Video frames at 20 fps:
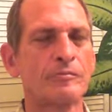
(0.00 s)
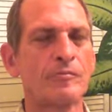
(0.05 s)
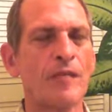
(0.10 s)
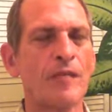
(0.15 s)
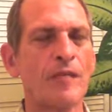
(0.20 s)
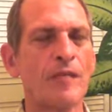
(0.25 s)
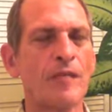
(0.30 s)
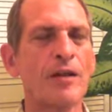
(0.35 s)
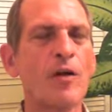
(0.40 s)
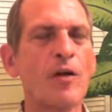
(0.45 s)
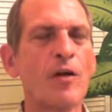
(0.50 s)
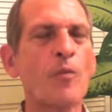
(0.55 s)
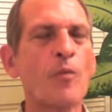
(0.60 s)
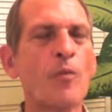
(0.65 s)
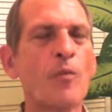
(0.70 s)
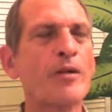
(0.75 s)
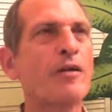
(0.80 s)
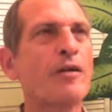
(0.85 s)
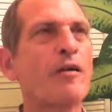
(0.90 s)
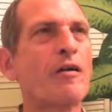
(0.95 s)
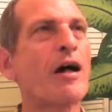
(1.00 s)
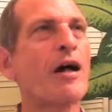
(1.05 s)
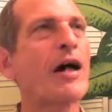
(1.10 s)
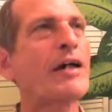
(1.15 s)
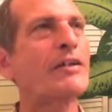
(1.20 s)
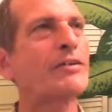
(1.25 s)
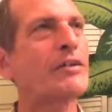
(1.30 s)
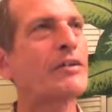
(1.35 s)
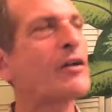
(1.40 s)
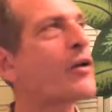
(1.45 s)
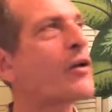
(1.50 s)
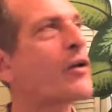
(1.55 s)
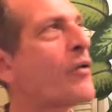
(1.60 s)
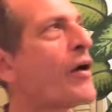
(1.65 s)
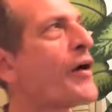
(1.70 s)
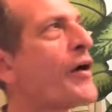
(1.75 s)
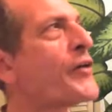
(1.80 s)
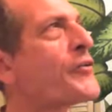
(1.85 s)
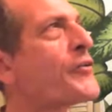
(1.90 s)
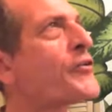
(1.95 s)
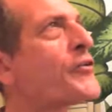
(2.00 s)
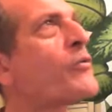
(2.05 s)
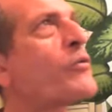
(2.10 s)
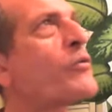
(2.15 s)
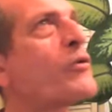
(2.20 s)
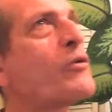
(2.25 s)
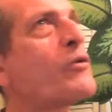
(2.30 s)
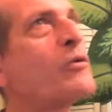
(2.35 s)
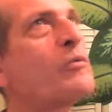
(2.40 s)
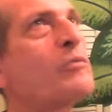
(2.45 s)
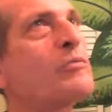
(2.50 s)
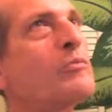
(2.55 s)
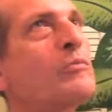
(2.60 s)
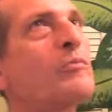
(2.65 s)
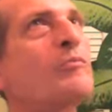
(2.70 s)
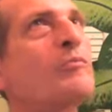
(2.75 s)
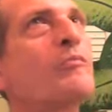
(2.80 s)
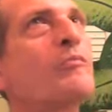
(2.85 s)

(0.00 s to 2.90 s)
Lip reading: And open your eyes and look around your room